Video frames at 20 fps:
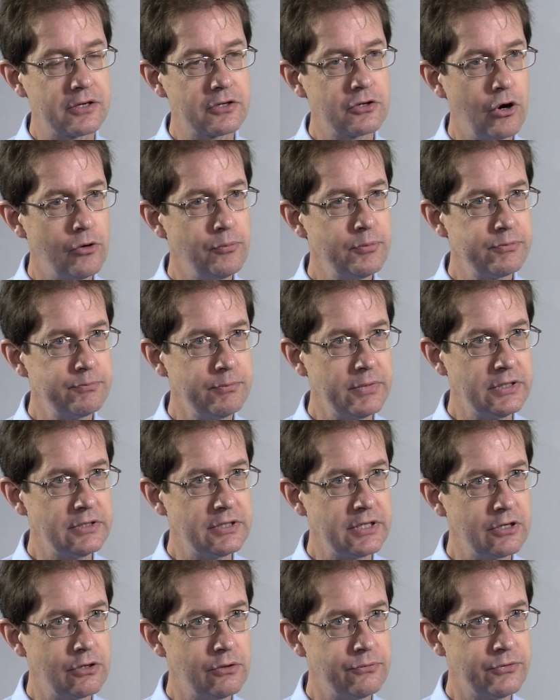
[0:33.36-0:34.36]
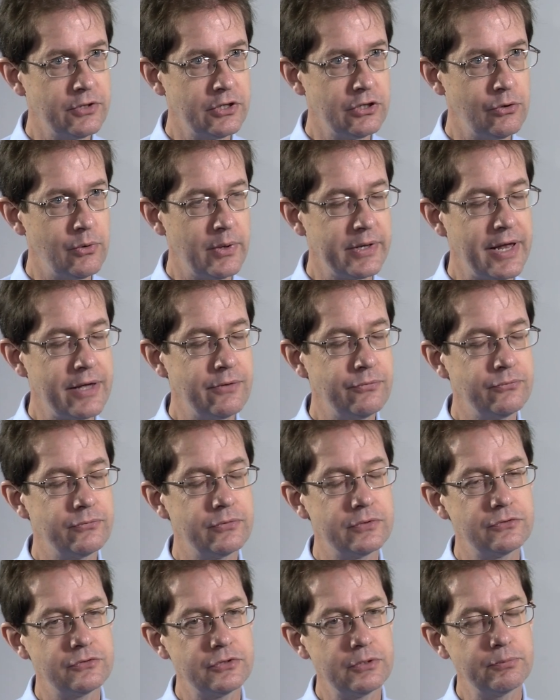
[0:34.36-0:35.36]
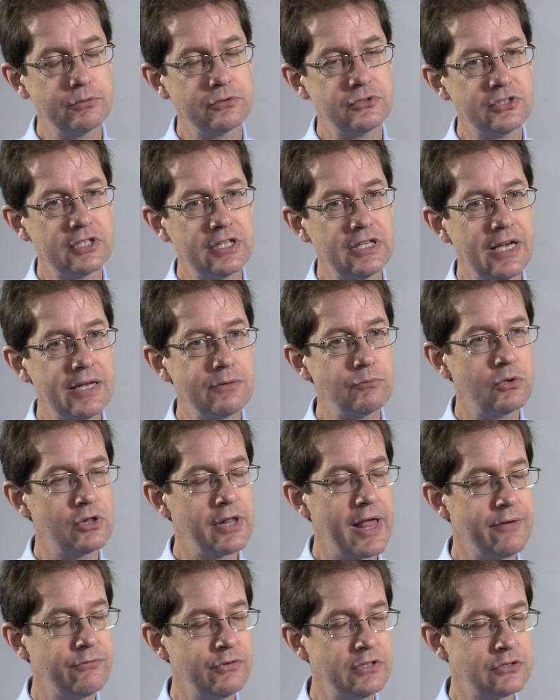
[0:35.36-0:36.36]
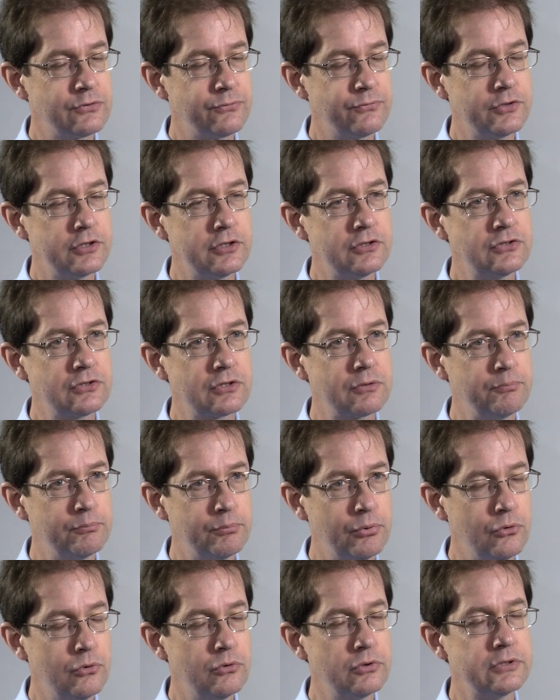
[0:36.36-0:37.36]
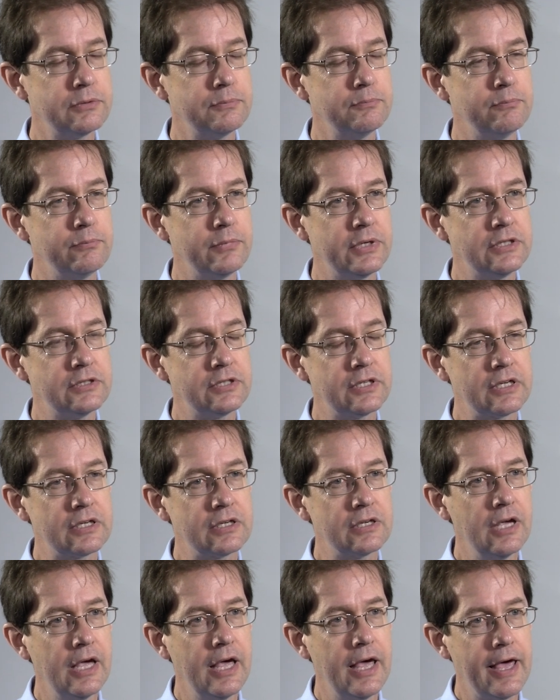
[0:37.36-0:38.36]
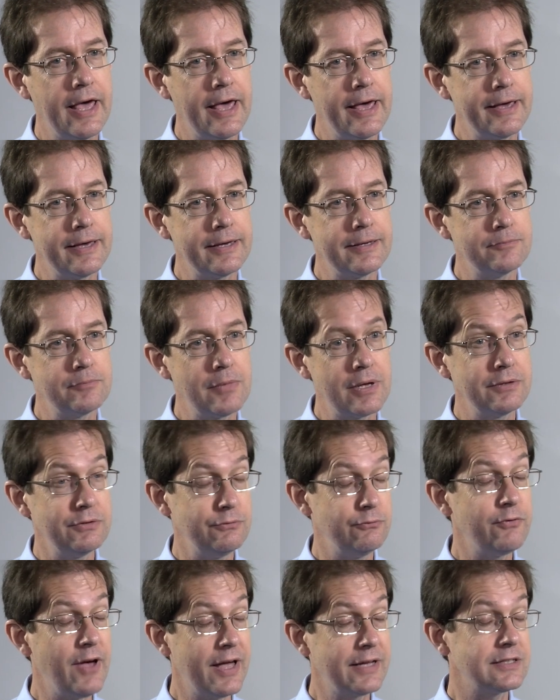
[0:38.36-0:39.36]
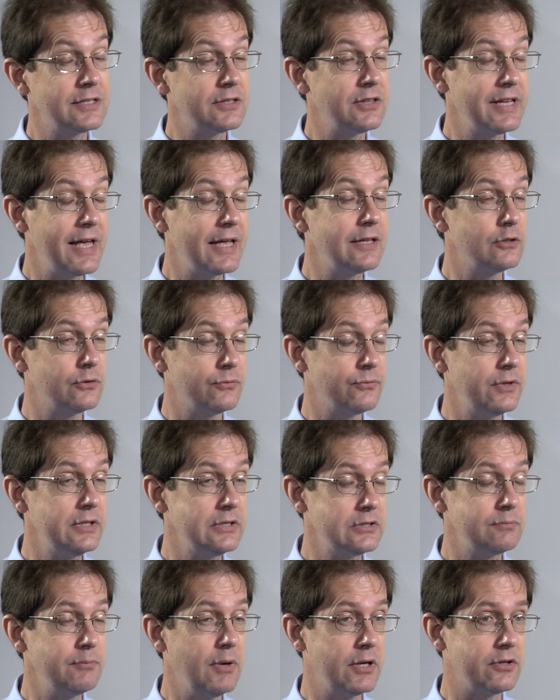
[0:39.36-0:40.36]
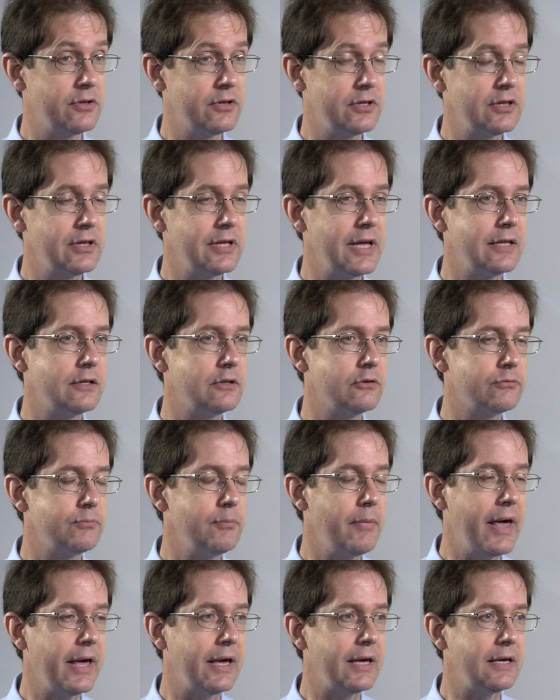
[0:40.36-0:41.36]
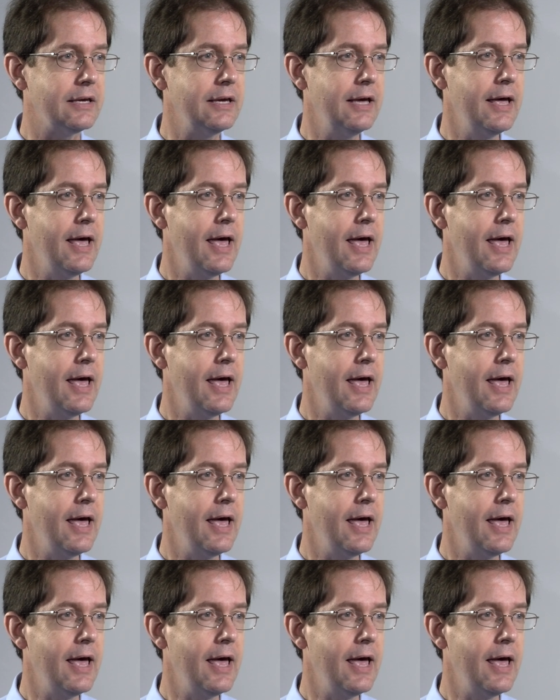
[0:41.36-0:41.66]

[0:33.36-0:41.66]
COP meeting of the UNFCCC, and will have its first board meeting in fact at the end of this month, at the end of May.